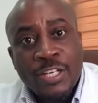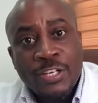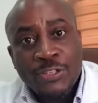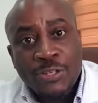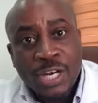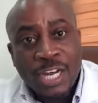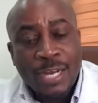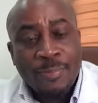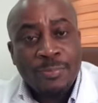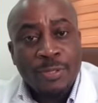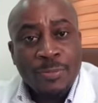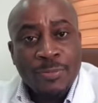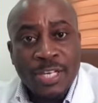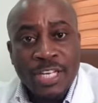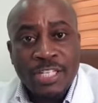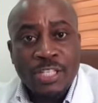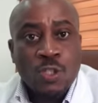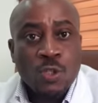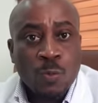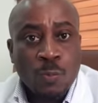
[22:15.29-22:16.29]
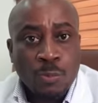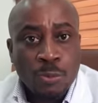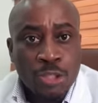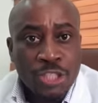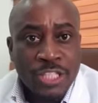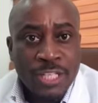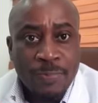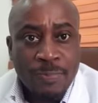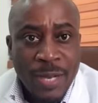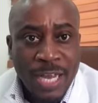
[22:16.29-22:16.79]
your abdomen to
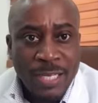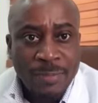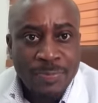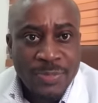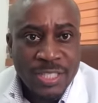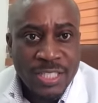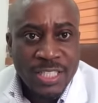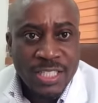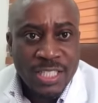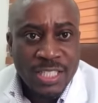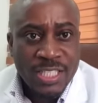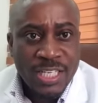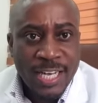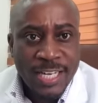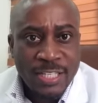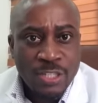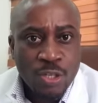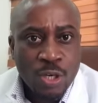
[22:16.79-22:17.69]
push the pipes inside